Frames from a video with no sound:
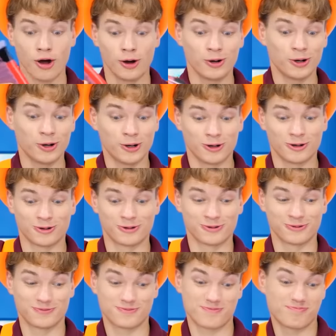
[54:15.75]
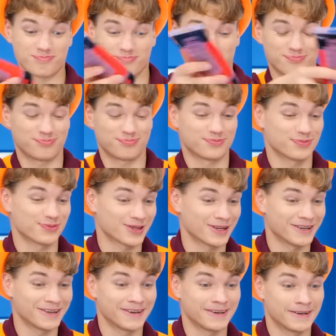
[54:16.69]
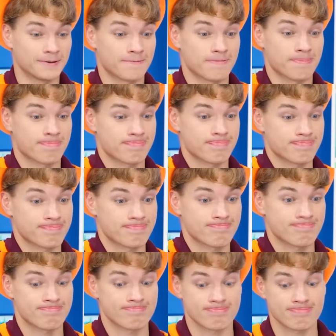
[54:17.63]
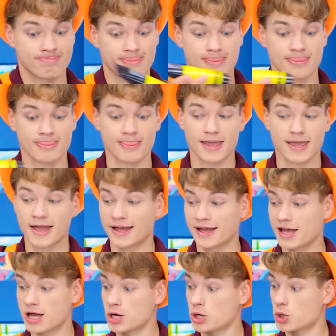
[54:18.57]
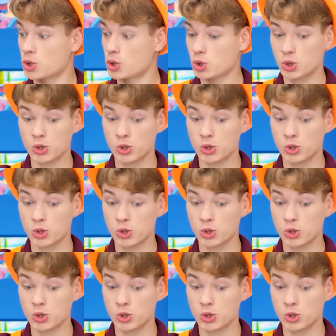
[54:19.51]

Just like that. And now for some yellow. This should be